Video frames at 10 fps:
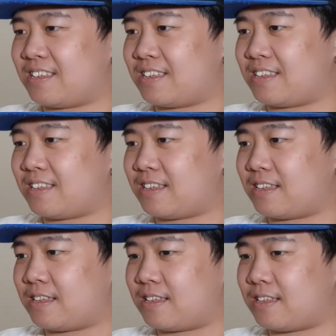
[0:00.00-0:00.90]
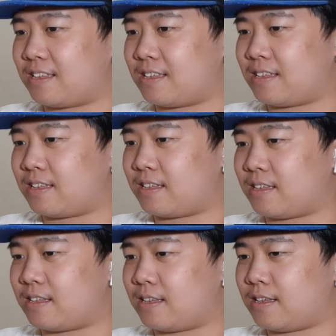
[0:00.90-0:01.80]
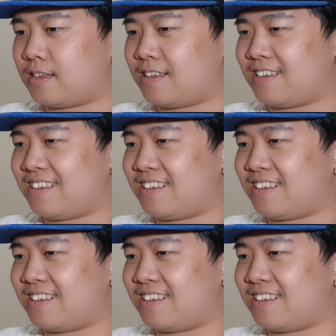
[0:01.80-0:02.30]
Nobody speaks.